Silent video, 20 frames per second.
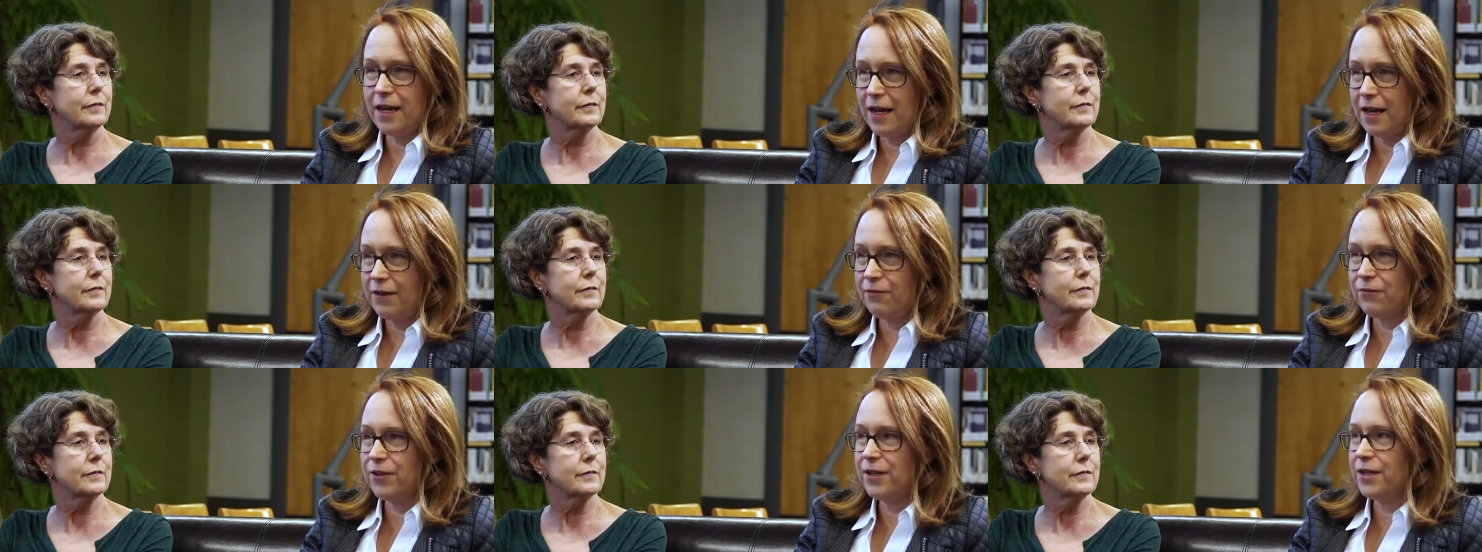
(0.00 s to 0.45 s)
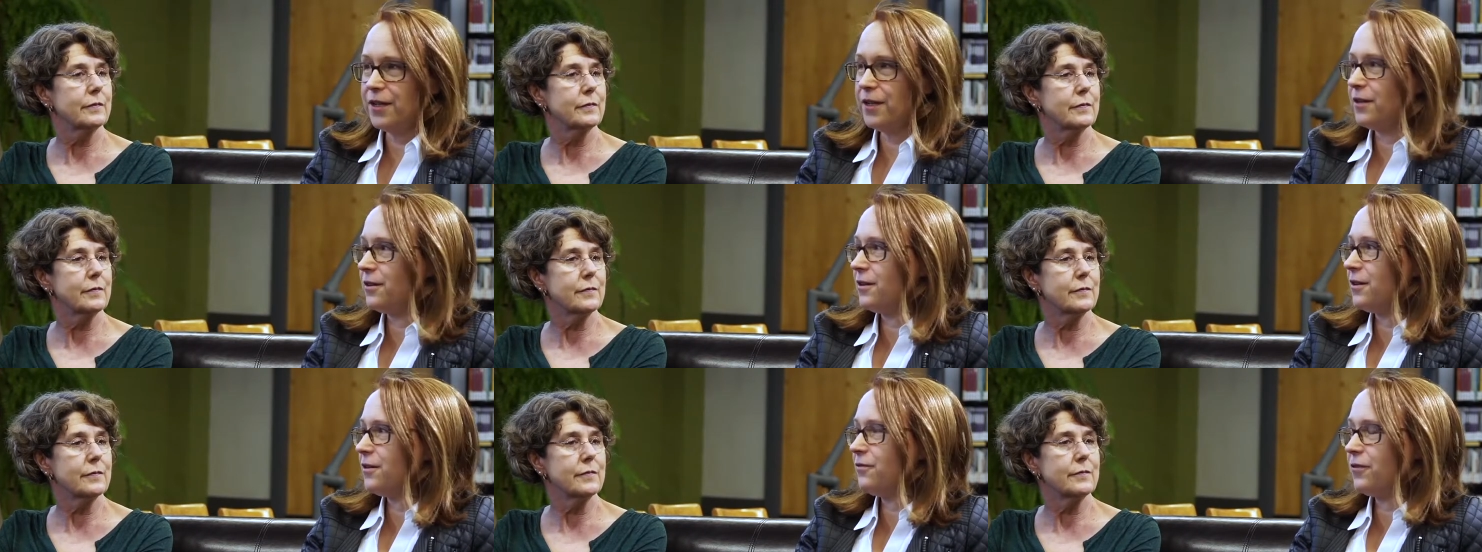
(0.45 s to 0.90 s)
Speaker 1: every
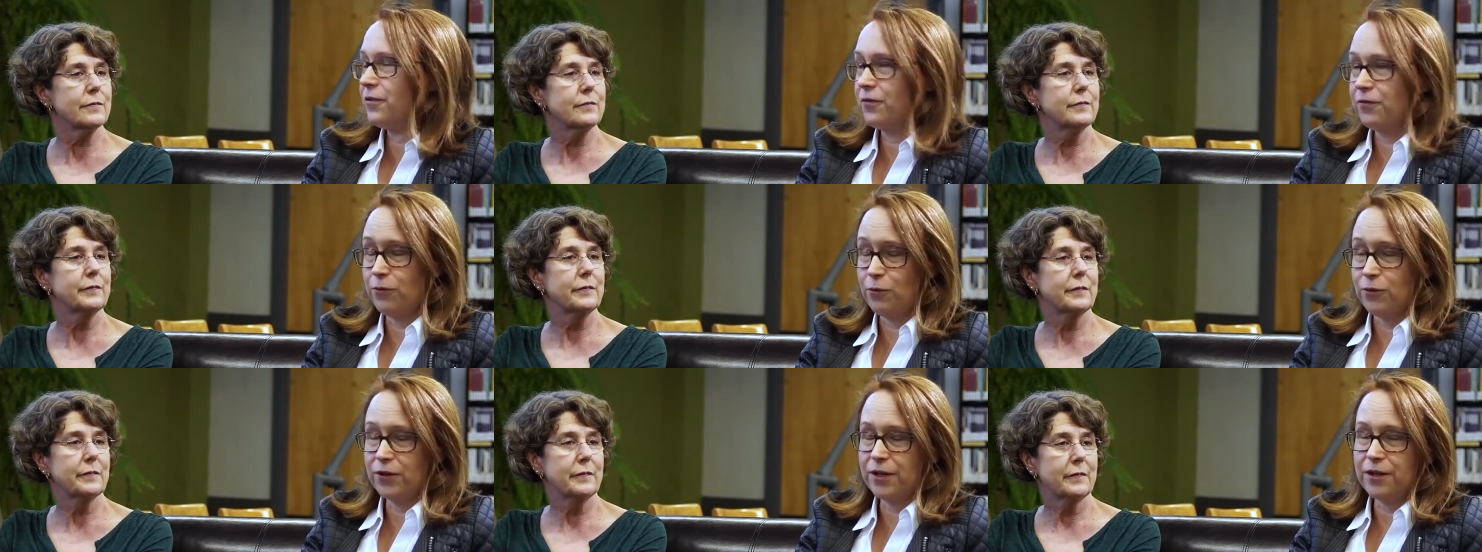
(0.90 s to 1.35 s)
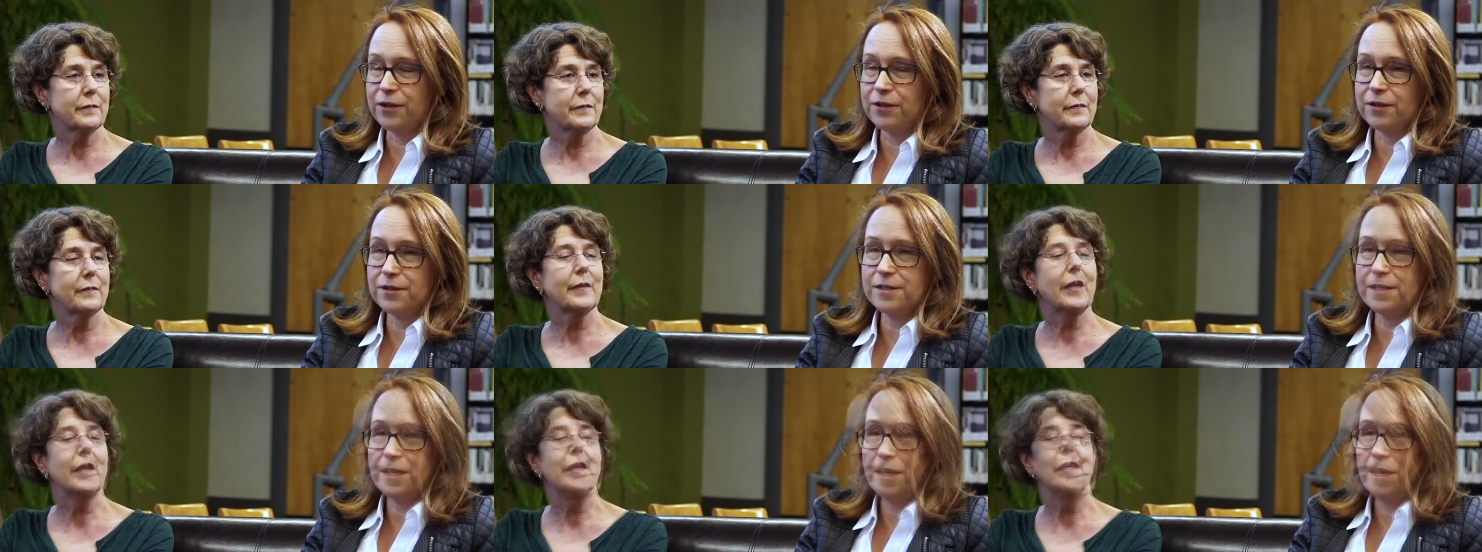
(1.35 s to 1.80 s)
year for four
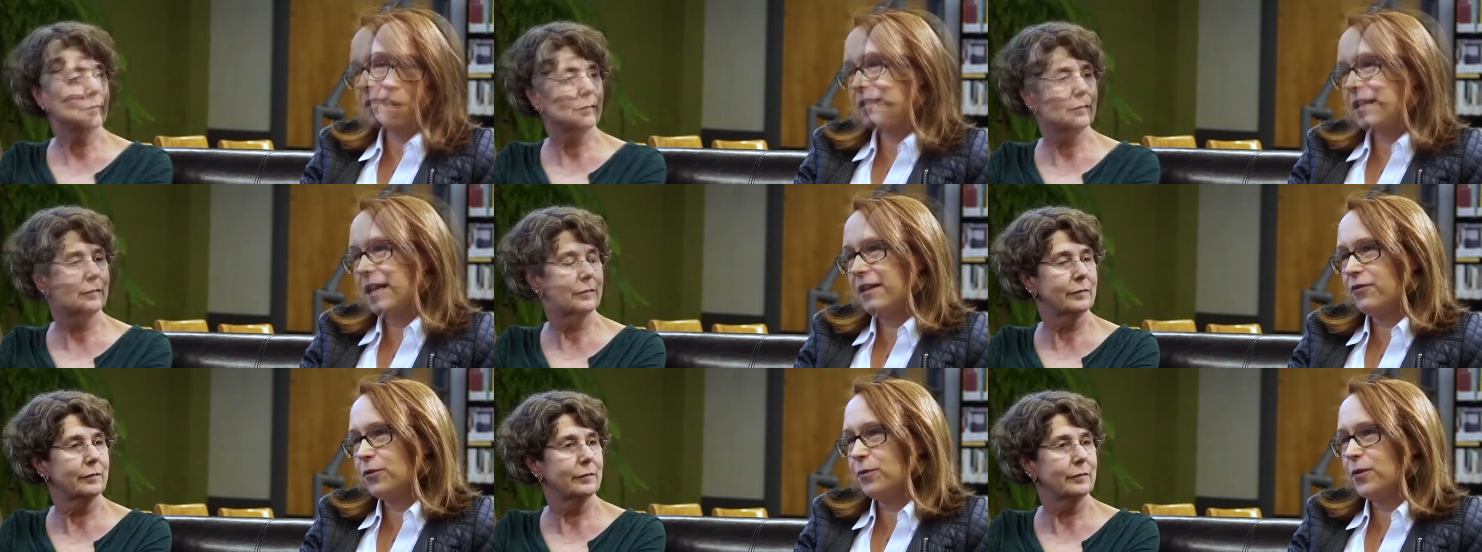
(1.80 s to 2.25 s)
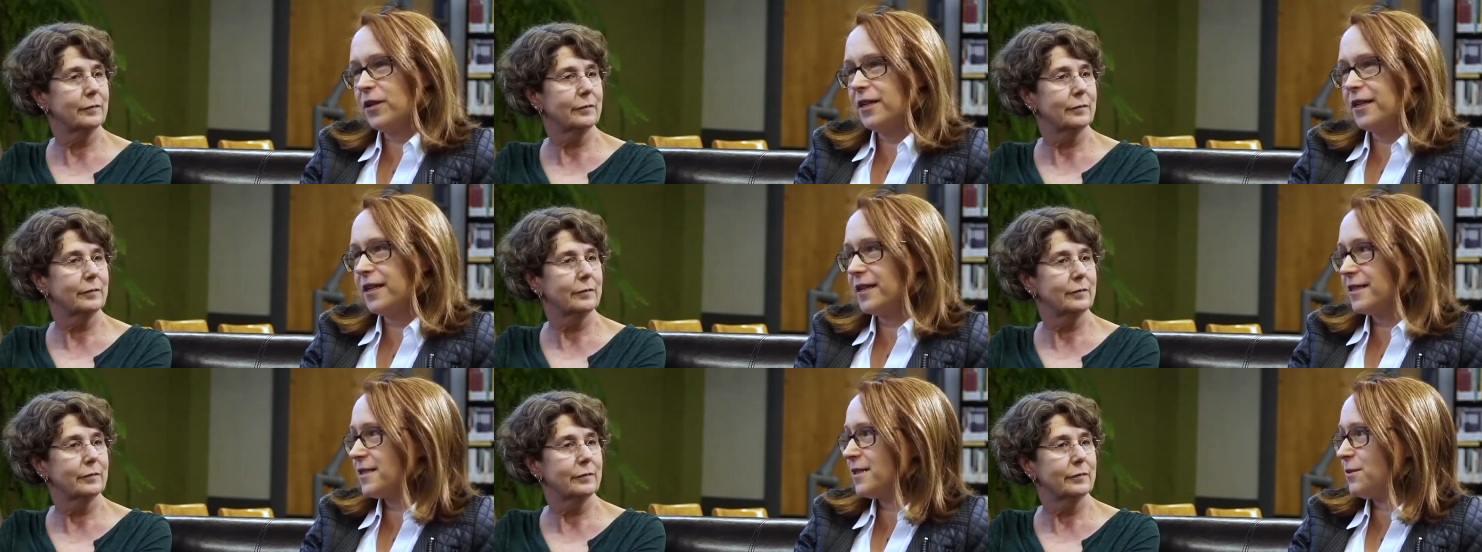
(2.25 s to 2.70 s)
years.
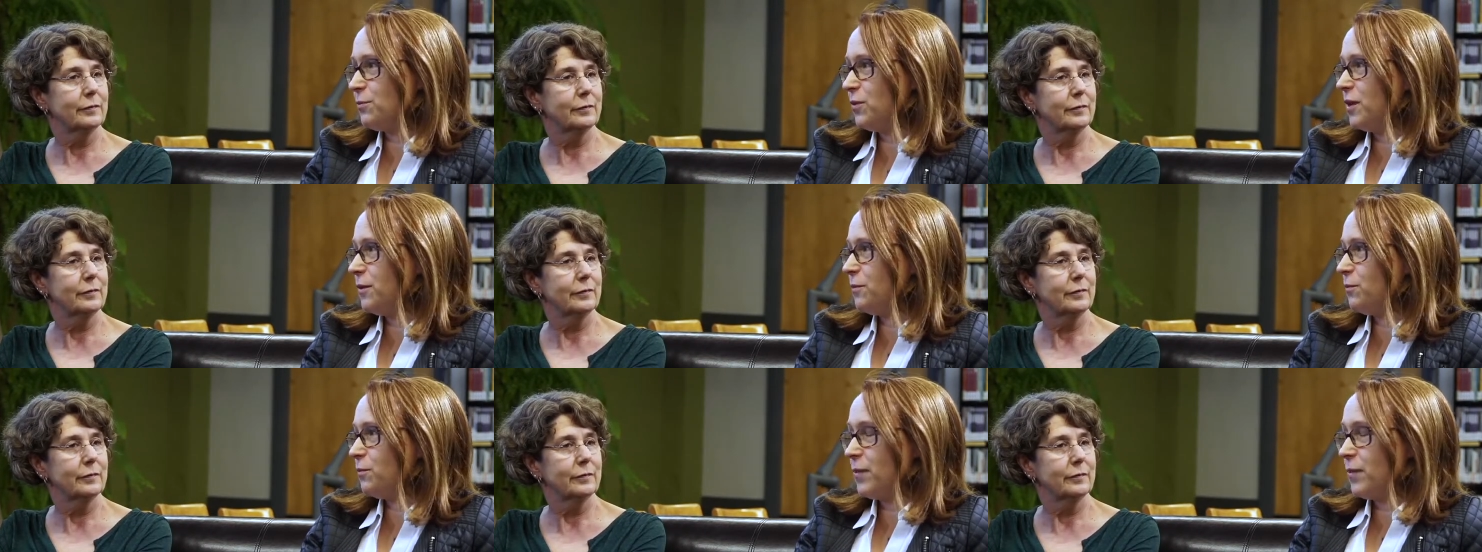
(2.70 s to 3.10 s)
Everybody gets to be